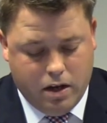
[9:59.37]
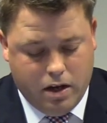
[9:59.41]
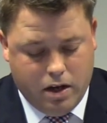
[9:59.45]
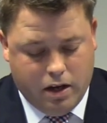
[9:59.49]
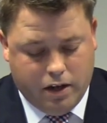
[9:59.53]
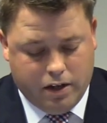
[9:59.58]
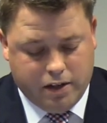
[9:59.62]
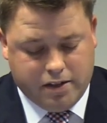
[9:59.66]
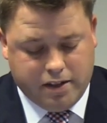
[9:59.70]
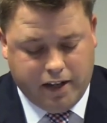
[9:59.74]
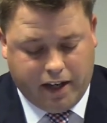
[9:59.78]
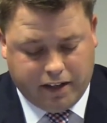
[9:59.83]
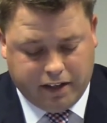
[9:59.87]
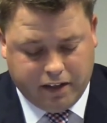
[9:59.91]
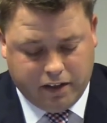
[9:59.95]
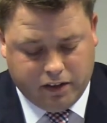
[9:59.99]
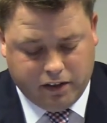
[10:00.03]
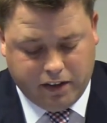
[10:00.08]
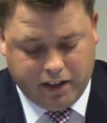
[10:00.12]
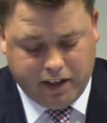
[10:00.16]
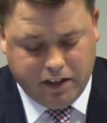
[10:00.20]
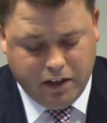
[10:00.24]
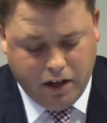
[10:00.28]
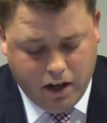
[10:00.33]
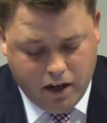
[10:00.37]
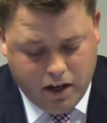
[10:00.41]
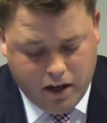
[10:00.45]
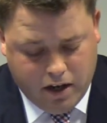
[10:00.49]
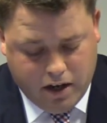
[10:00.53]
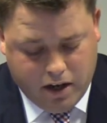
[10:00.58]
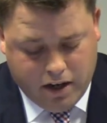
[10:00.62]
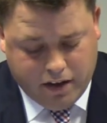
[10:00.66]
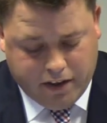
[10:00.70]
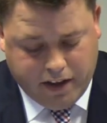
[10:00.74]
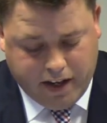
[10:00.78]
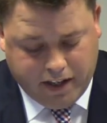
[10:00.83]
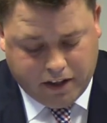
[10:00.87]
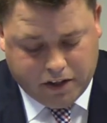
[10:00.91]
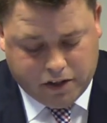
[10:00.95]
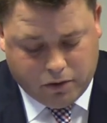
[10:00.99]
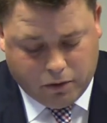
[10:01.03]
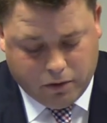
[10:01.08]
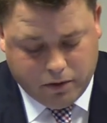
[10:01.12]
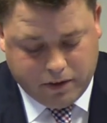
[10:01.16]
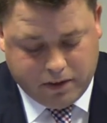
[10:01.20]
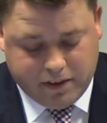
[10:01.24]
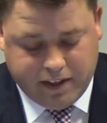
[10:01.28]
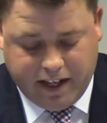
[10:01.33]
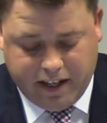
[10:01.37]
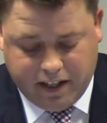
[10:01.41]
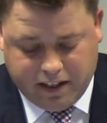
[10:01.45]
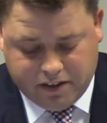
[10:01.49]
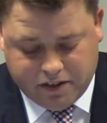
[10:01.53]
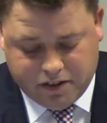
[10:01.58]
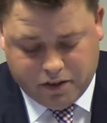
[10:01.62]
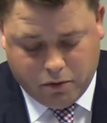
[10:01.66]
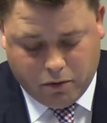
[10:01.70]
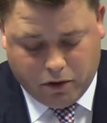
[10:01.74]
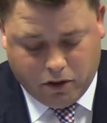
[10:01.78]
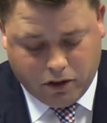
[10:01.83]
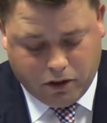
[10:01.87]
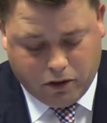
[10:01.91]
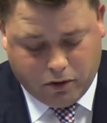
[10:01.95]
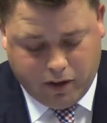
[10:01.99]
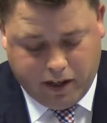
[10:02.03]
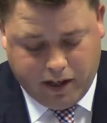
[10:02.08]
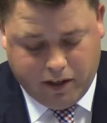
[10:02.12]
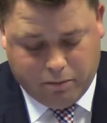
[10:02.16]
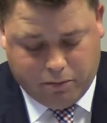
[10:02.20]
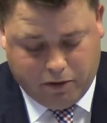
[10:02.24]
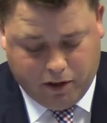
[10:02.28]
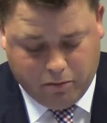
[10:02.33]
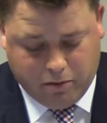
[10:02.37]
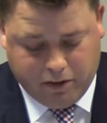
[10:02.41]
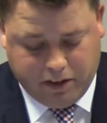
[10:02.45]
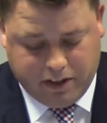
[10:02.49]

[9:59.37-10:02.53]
Secondly, thanks to our great public